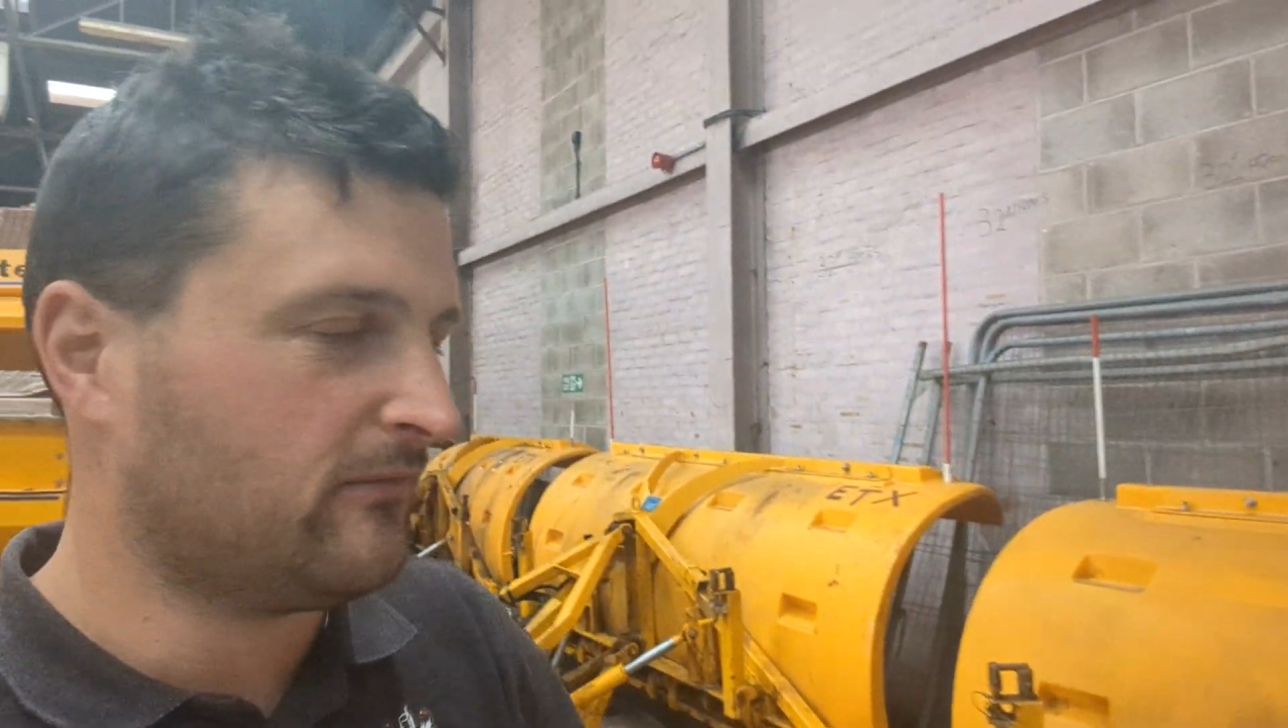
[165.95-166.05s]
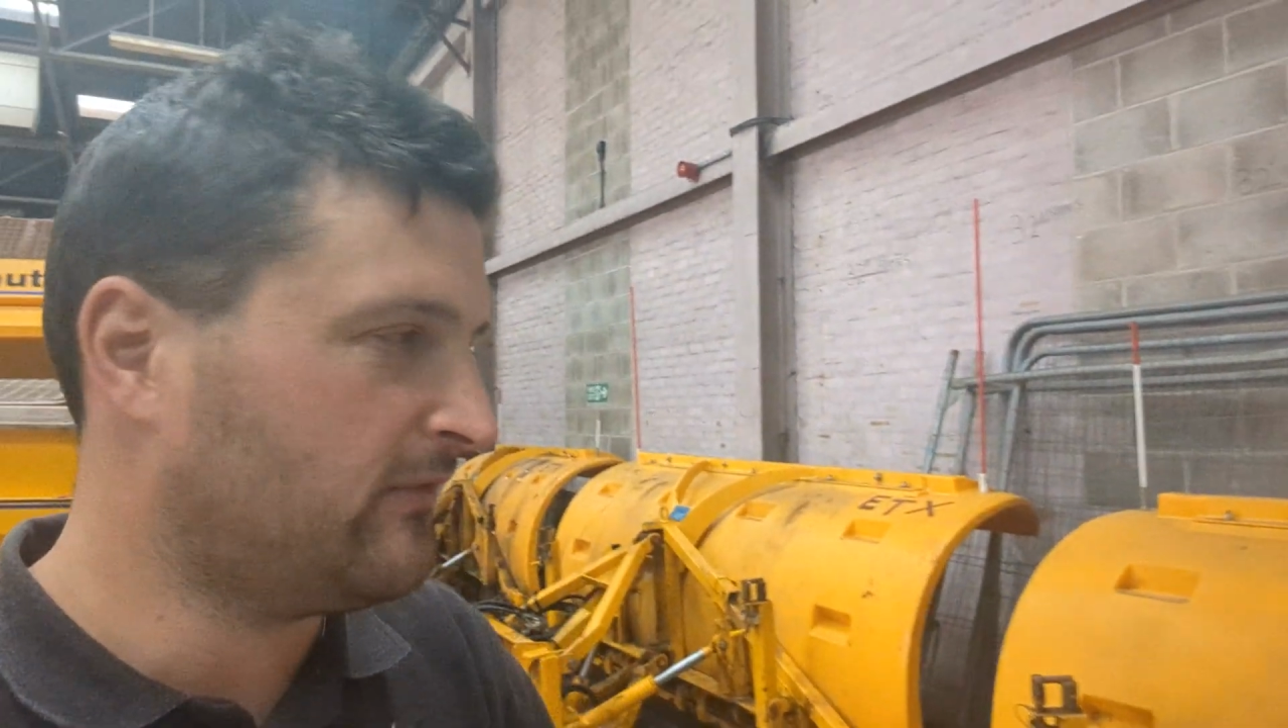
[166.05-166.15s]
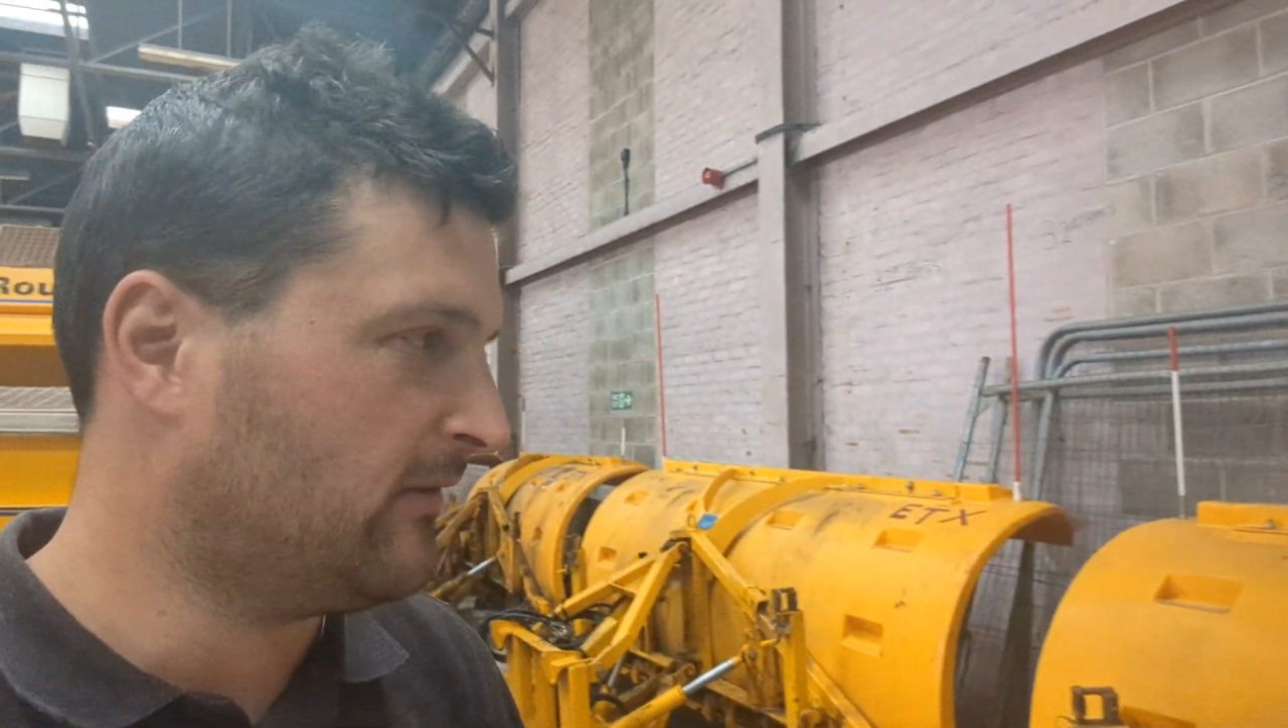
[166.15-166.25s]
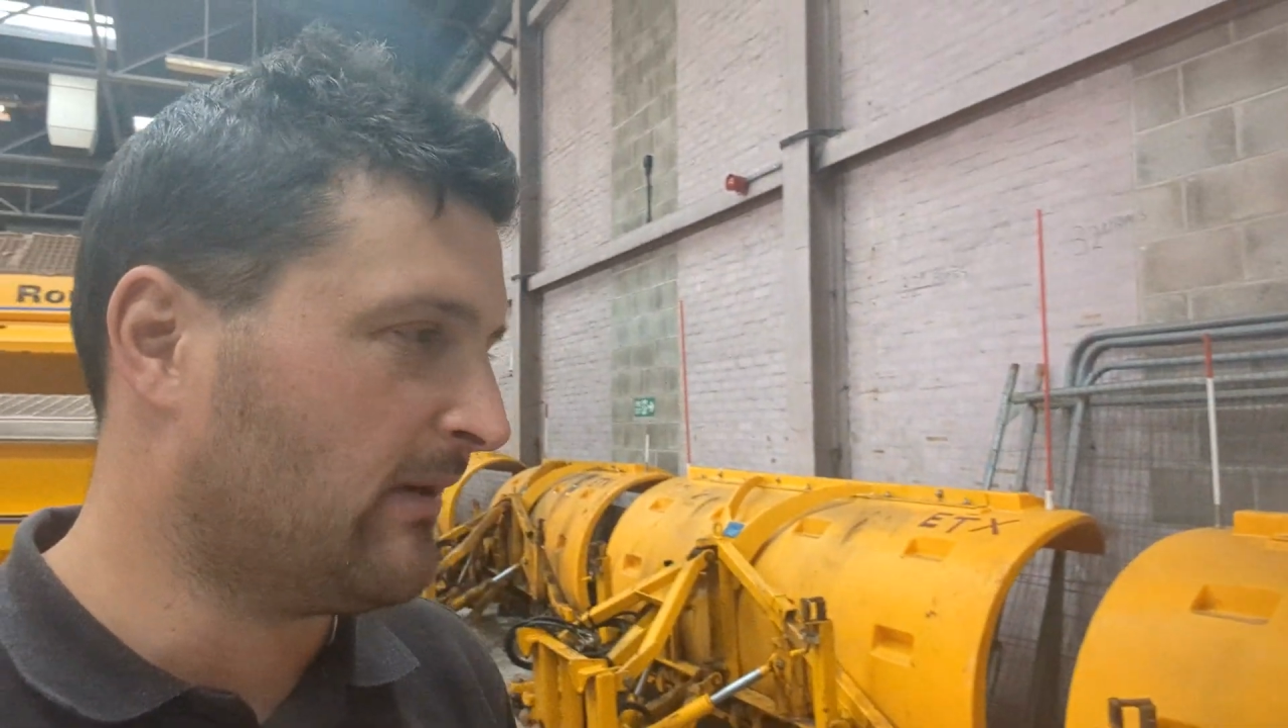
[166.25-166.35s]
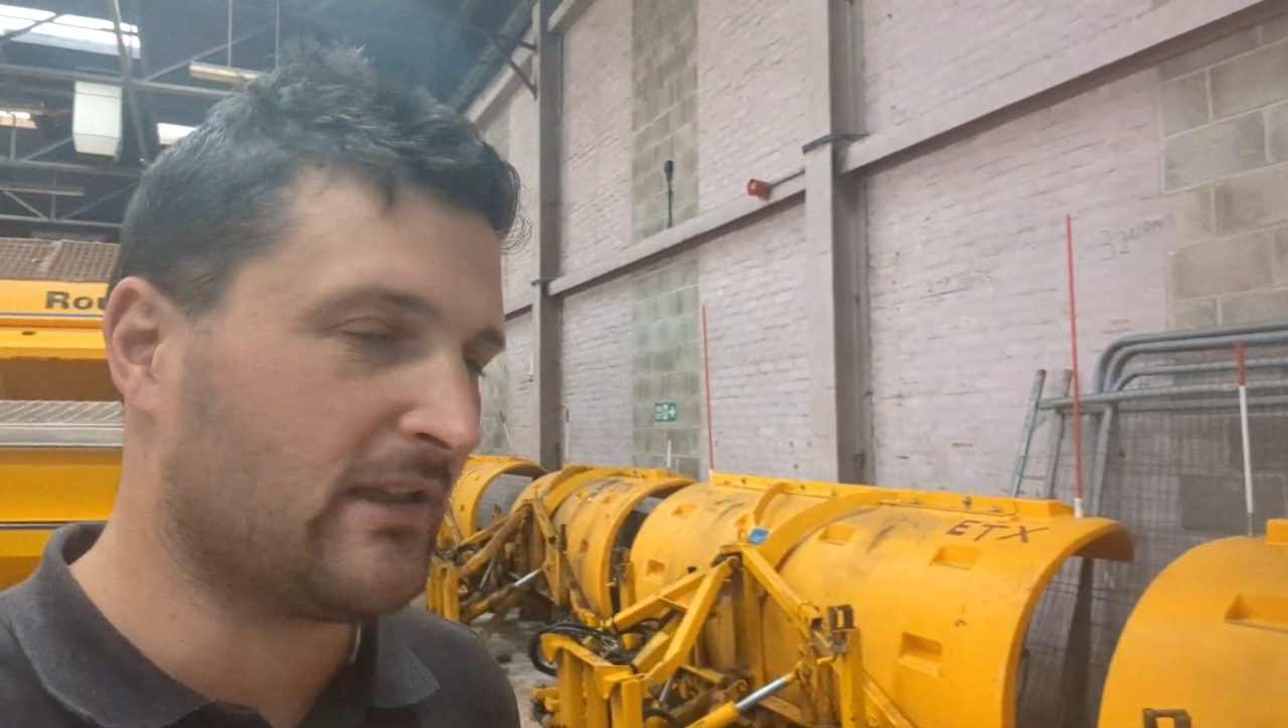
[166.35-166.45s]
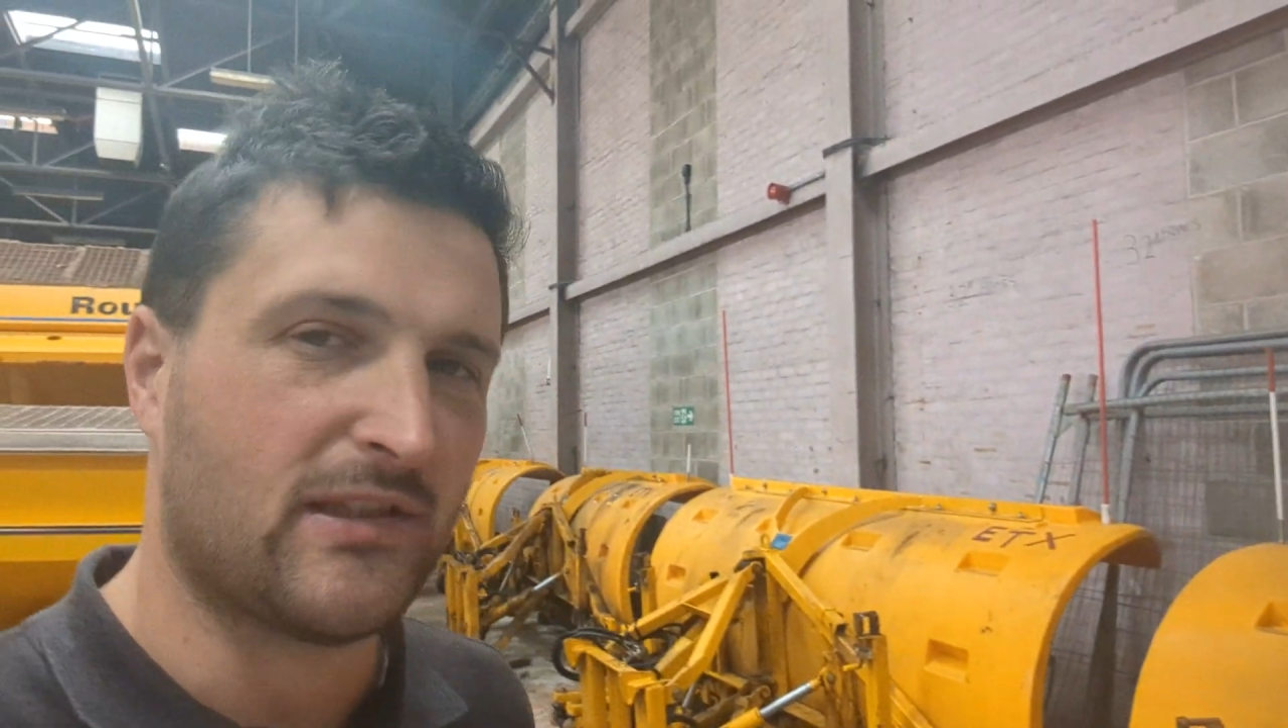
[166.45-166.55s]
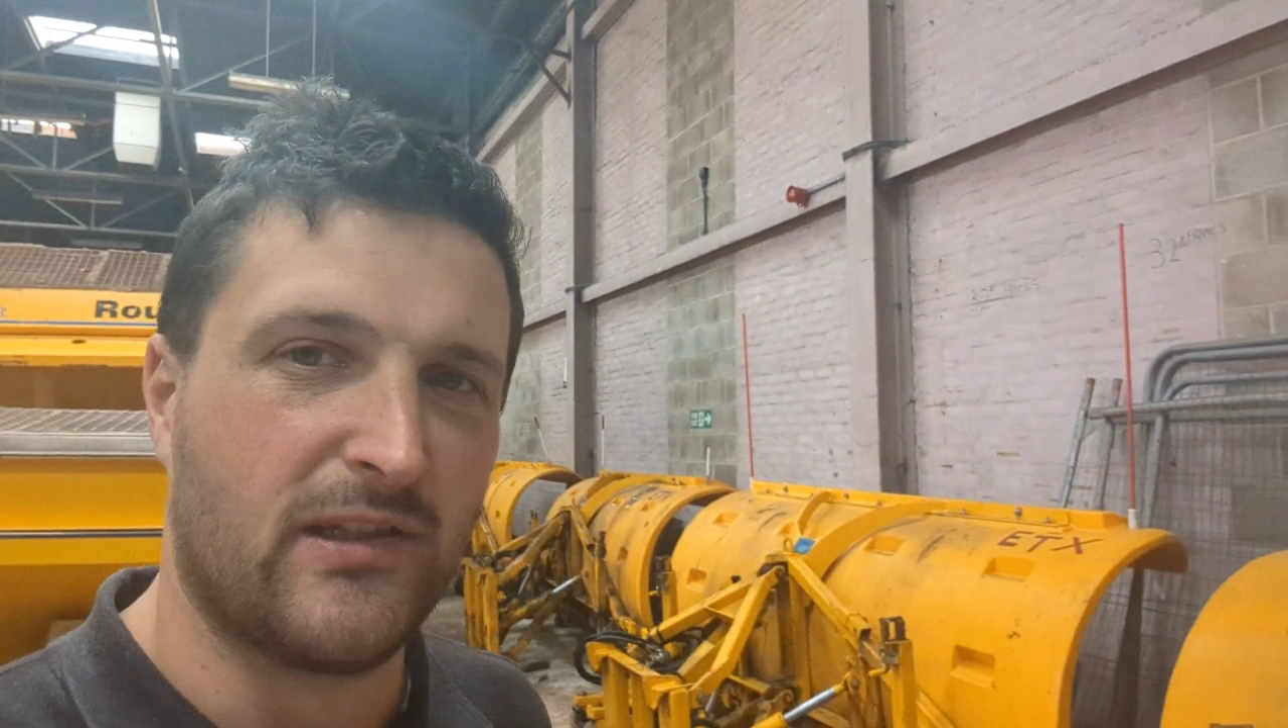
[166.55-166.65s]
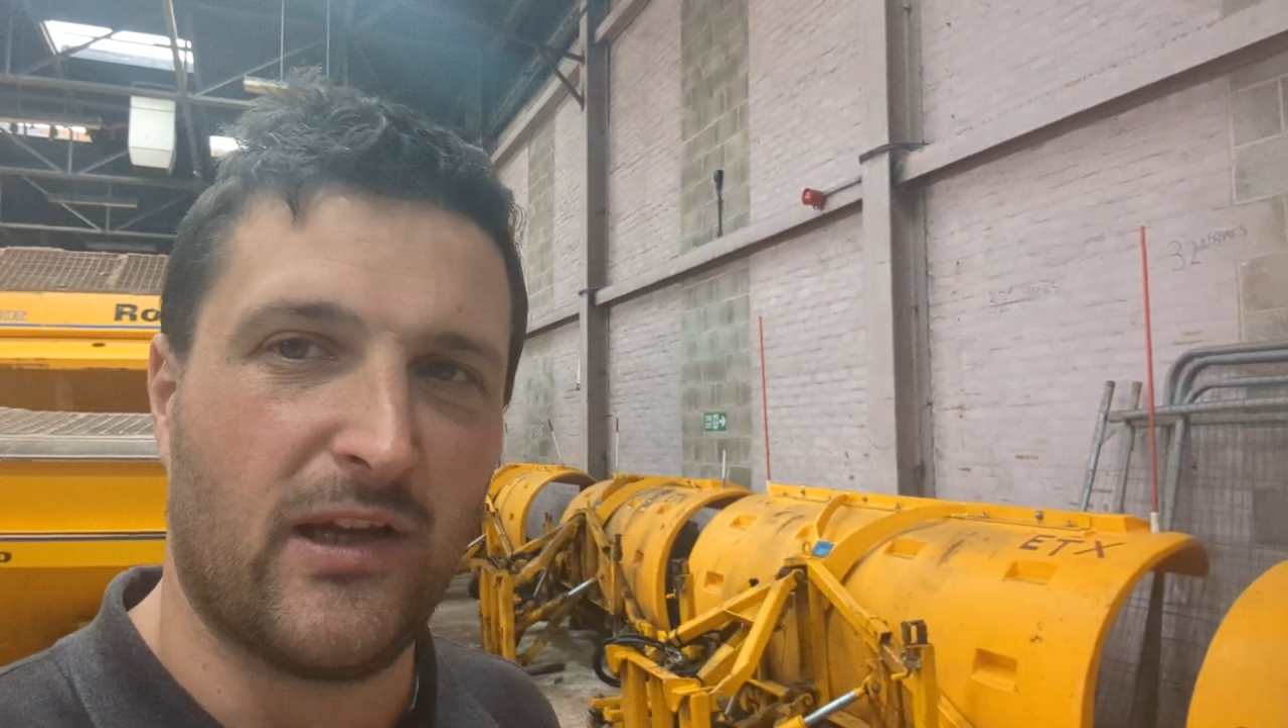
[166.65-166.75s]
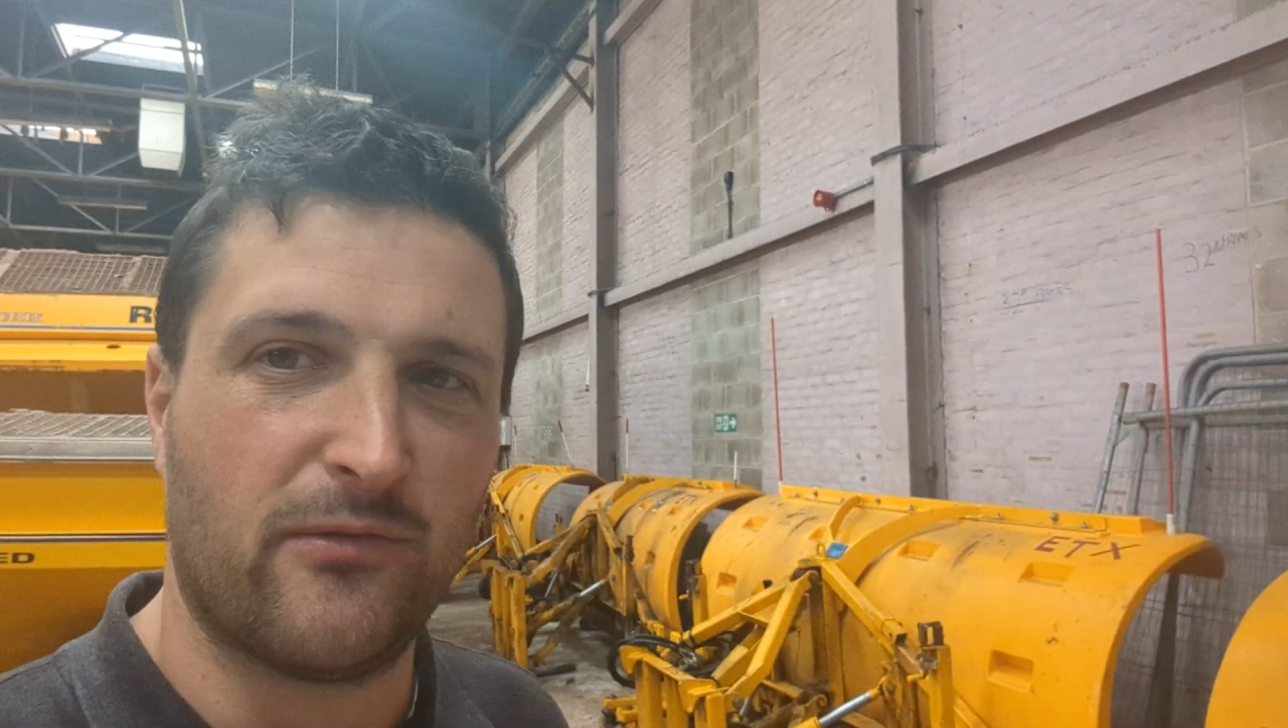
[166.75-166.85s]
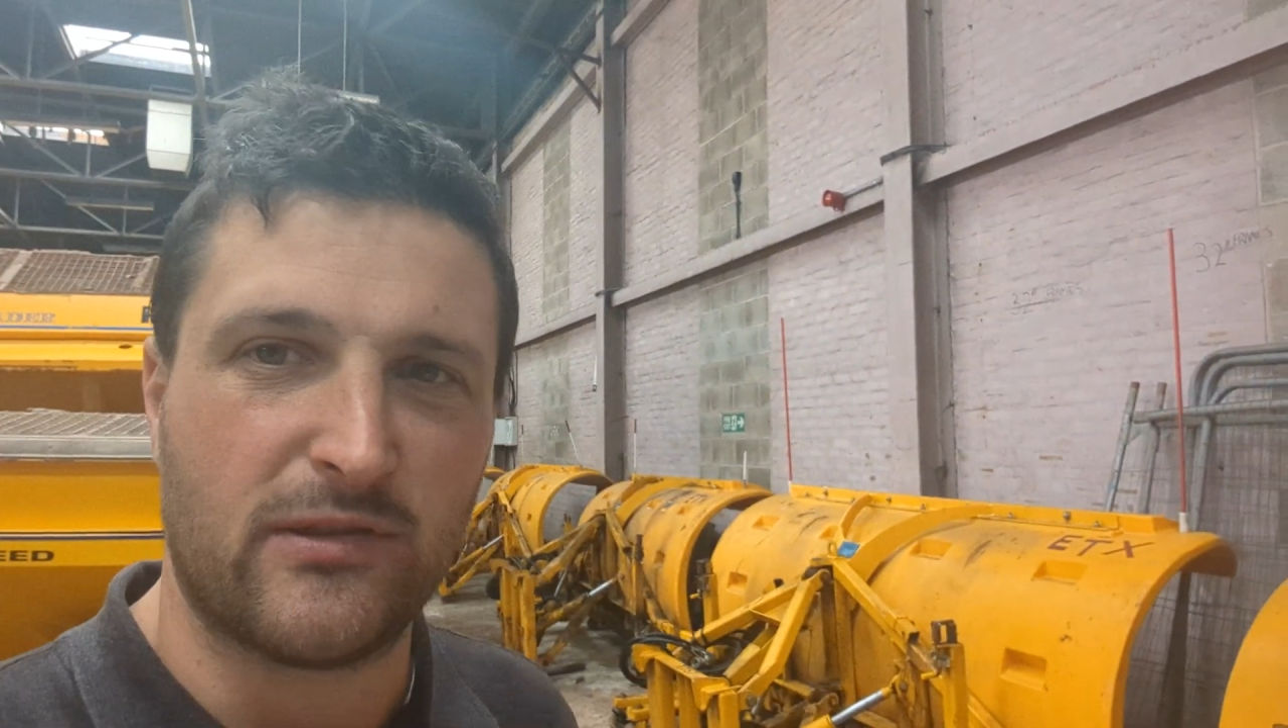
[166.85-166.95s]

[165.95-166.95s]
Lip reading: real bad snow.